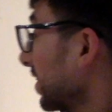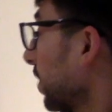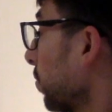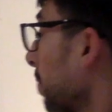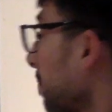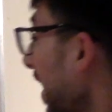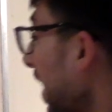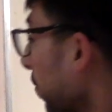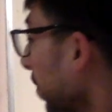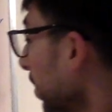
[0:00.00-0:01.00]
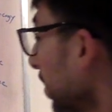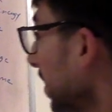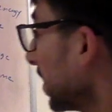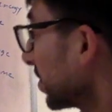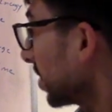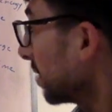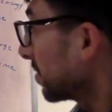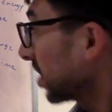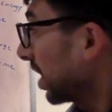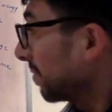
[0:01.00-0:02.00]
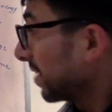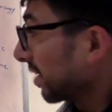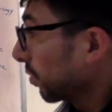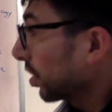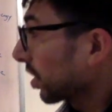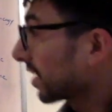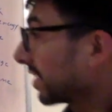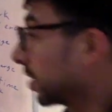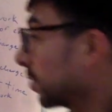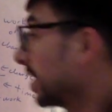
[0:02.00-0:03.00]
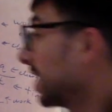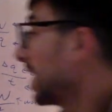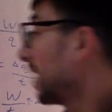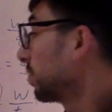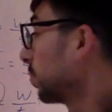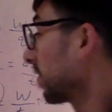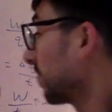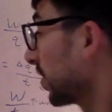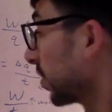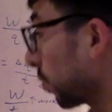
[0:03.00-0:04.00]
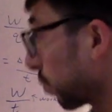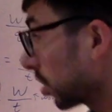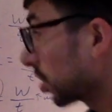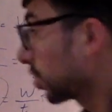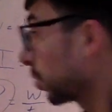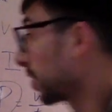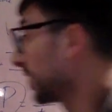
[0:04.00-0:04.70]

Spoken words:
say, well, power times time is work. So if we want to find the work or